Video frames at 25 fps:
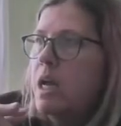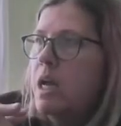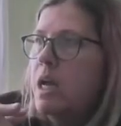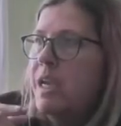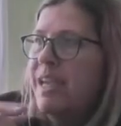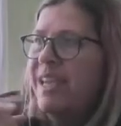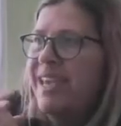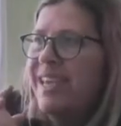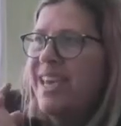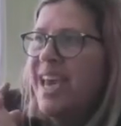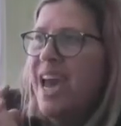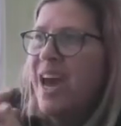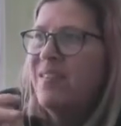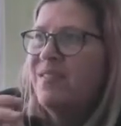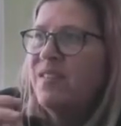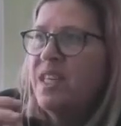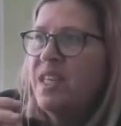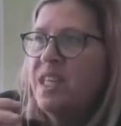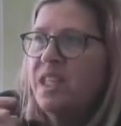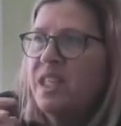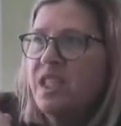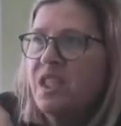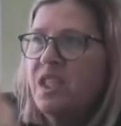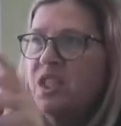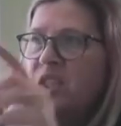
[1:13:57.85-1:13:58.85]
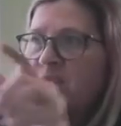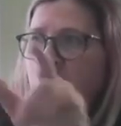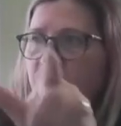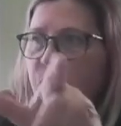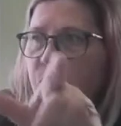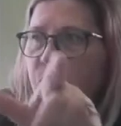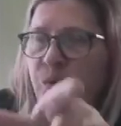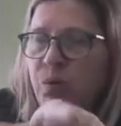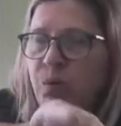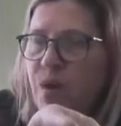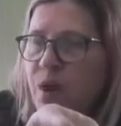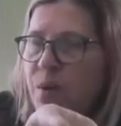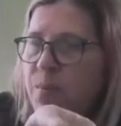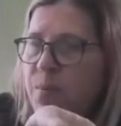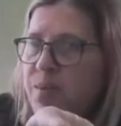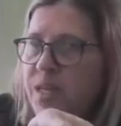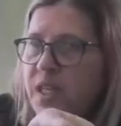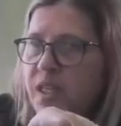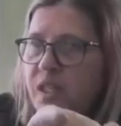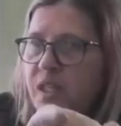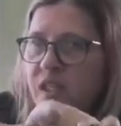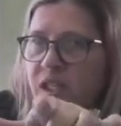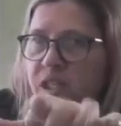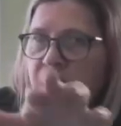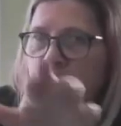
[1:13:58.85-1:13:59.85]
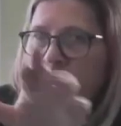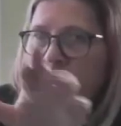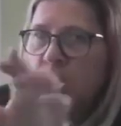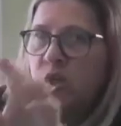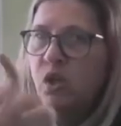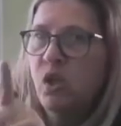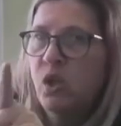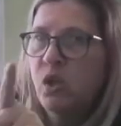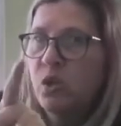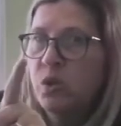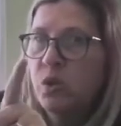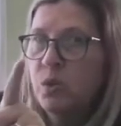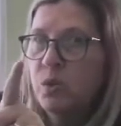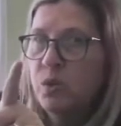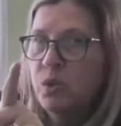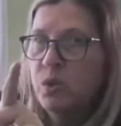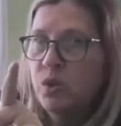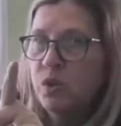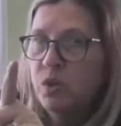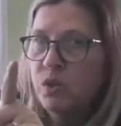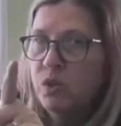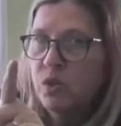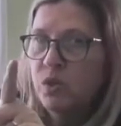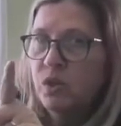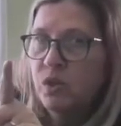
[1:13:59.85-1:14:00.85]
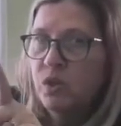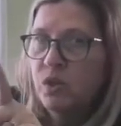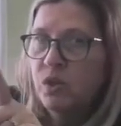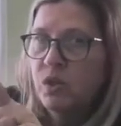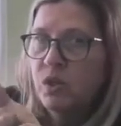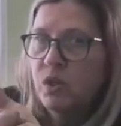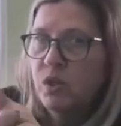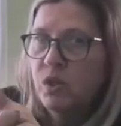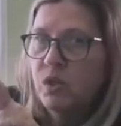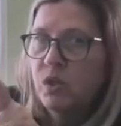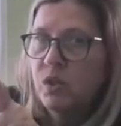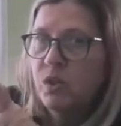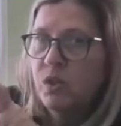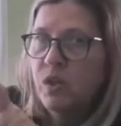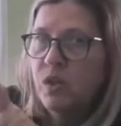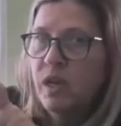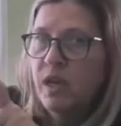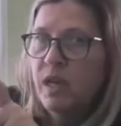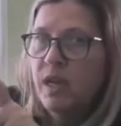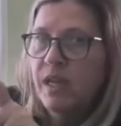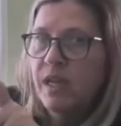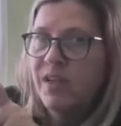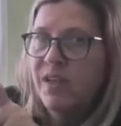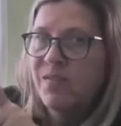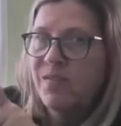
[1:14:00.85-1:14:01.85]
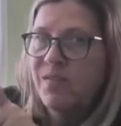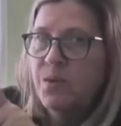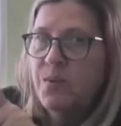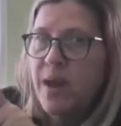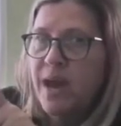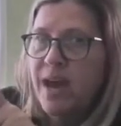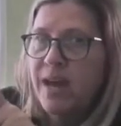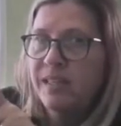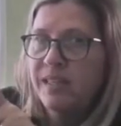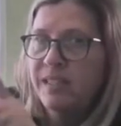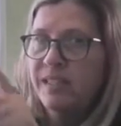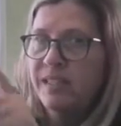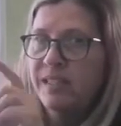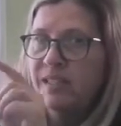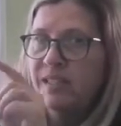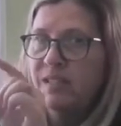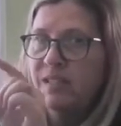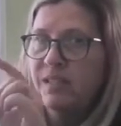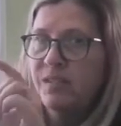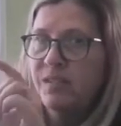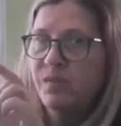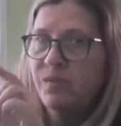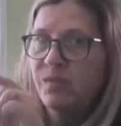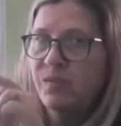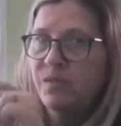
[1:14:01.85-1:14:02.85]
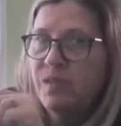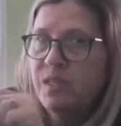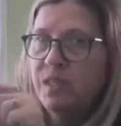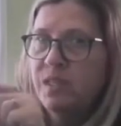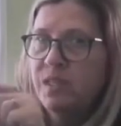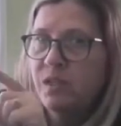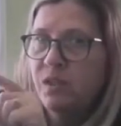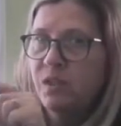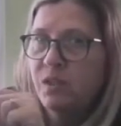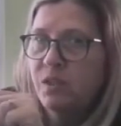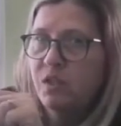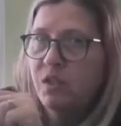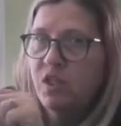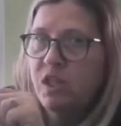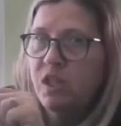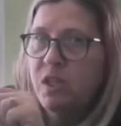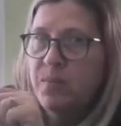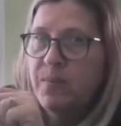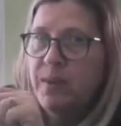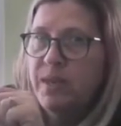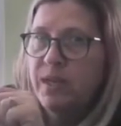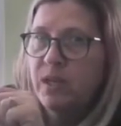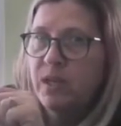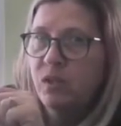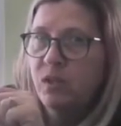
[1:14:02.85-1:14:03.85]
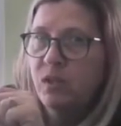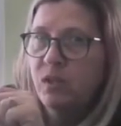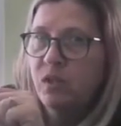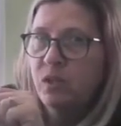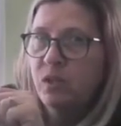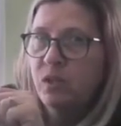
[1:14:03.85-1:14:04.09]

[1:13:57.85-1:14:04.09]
And Kevin, do you want me to include give you access via your Gmail